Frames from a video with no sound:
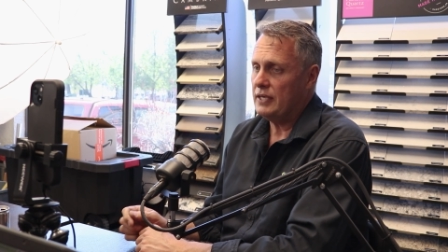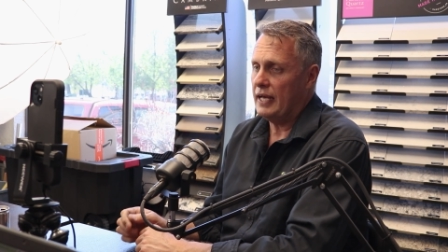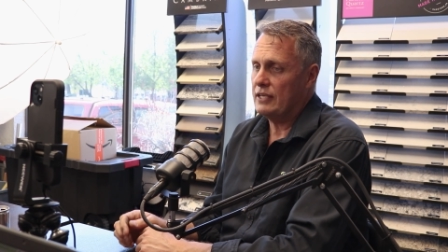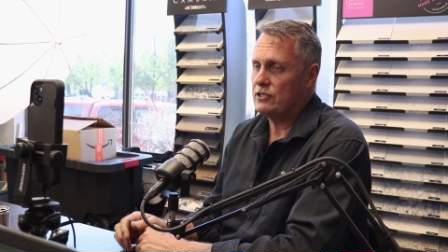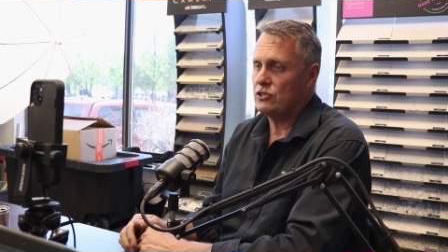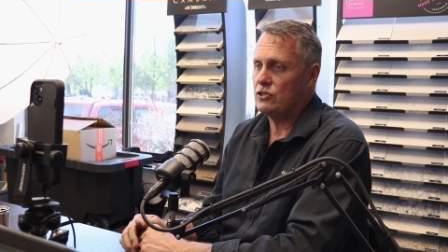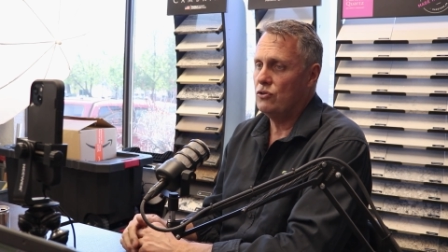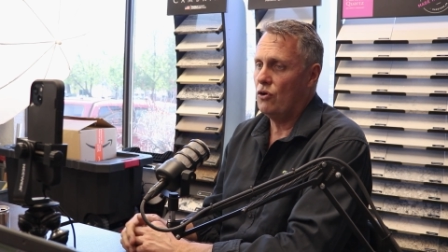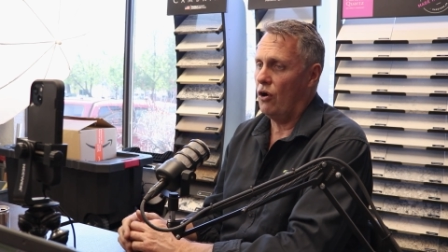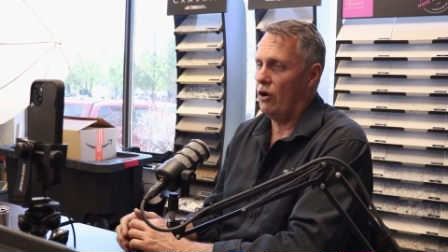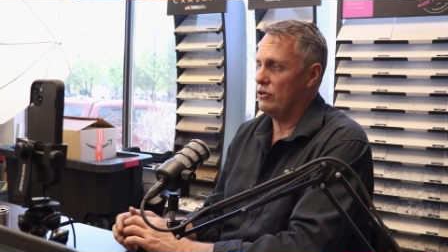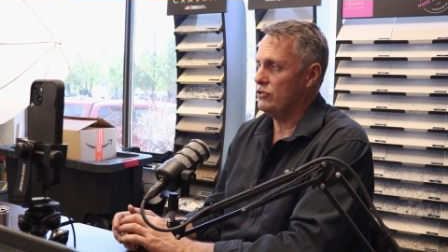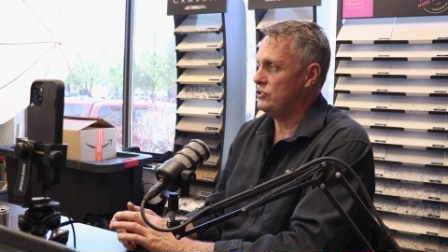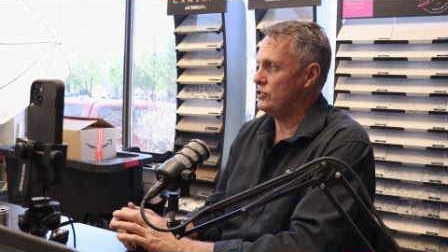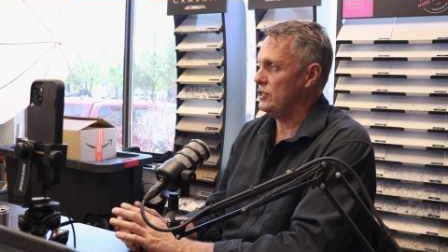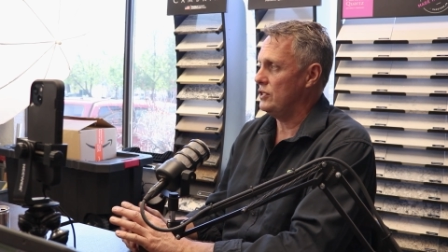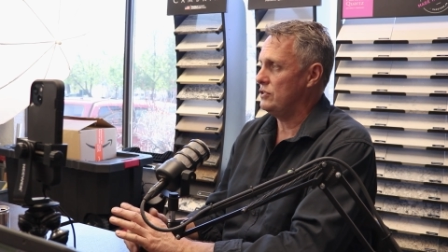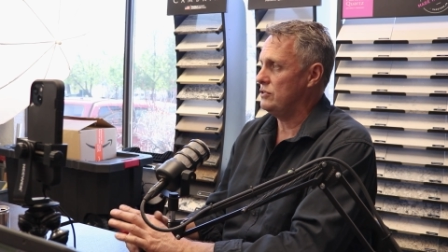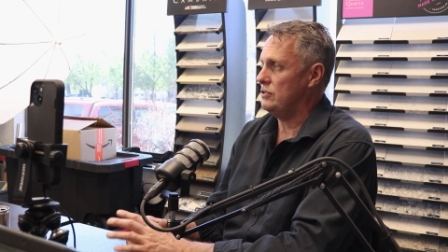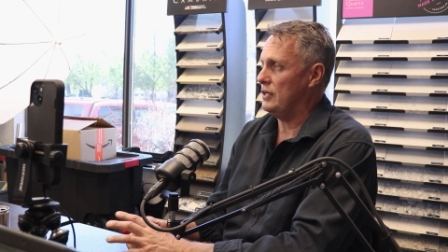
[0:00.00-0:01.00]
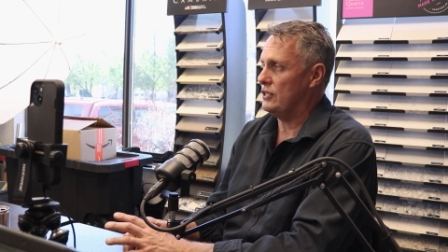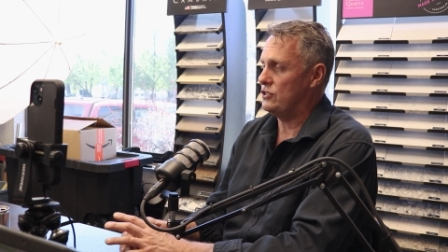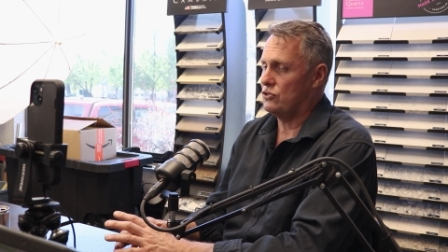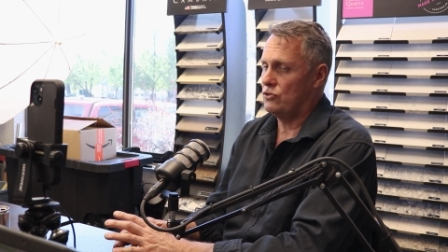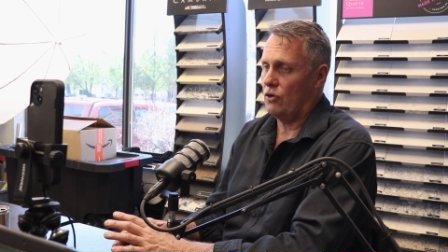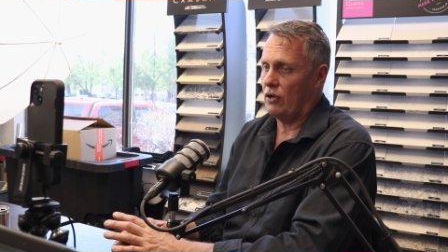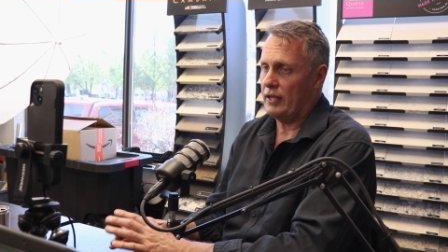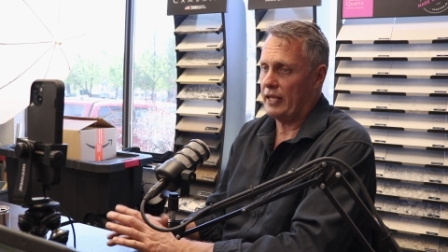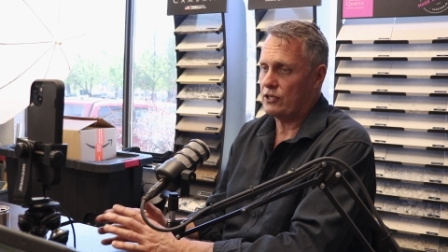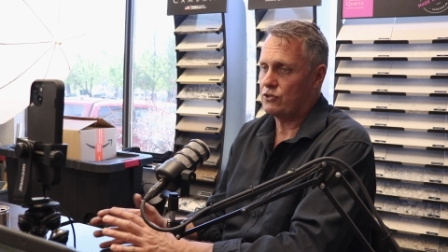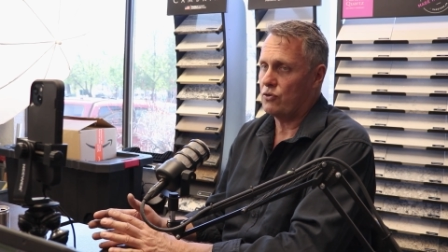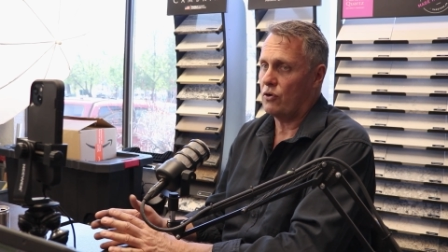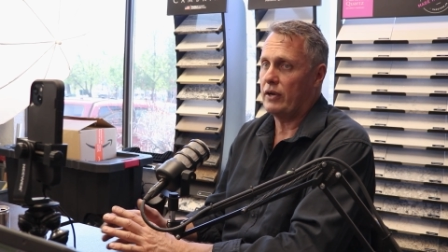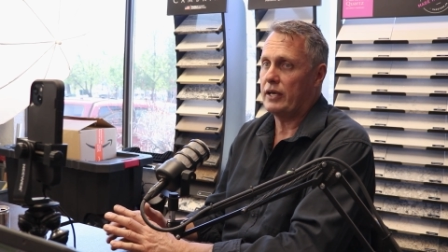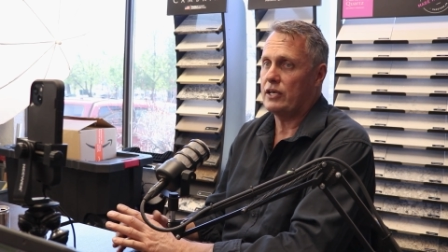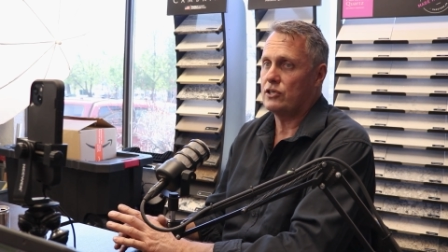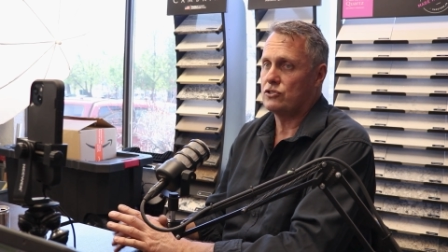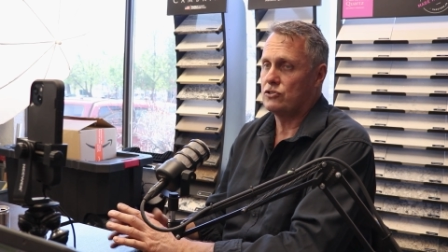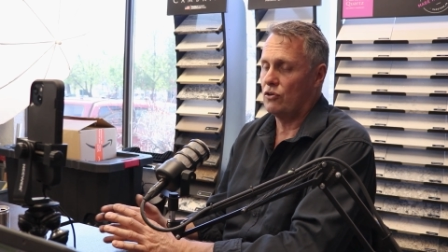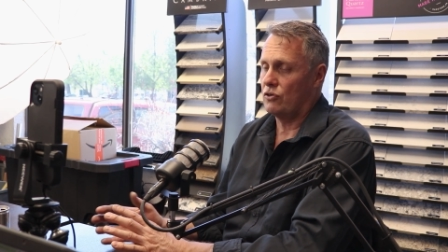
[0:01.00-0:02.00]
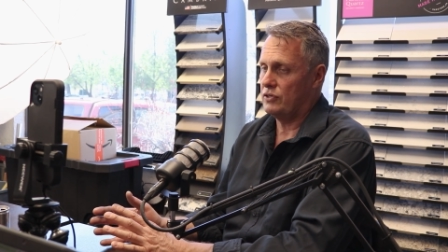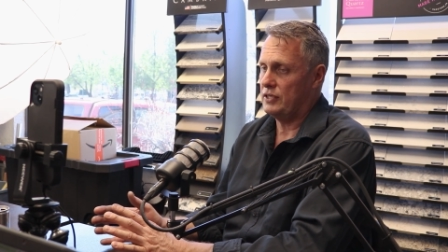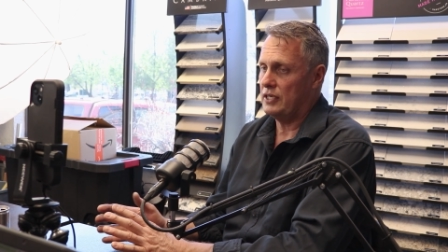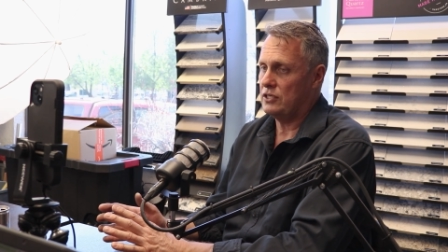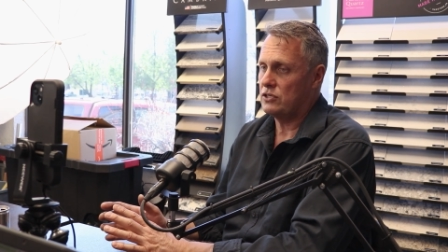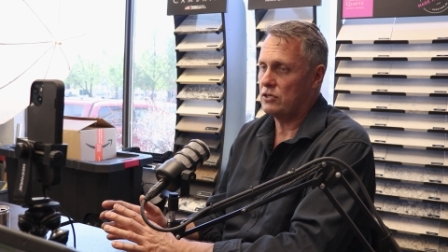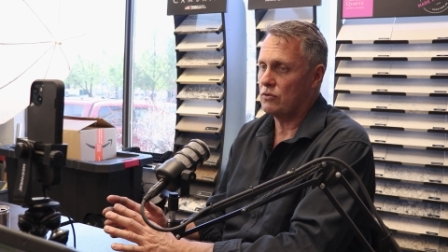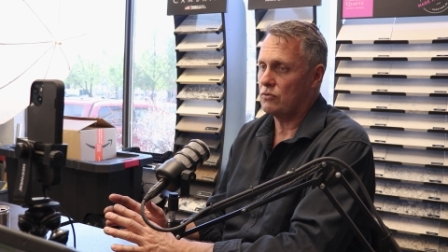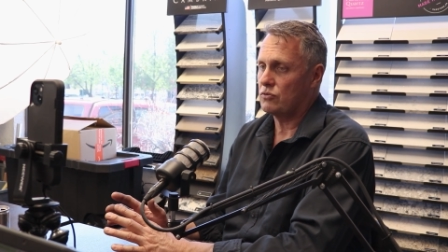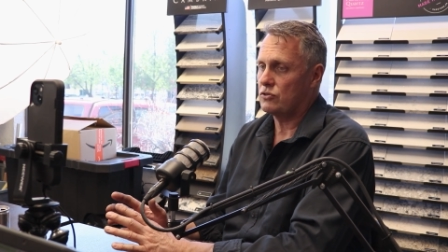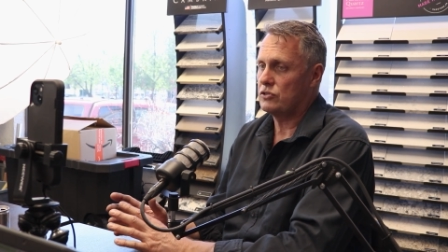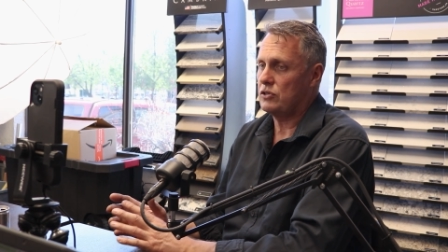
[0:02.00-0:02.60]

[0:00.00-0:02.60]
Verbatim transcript: It's not just, it's not electronic, it's not digital.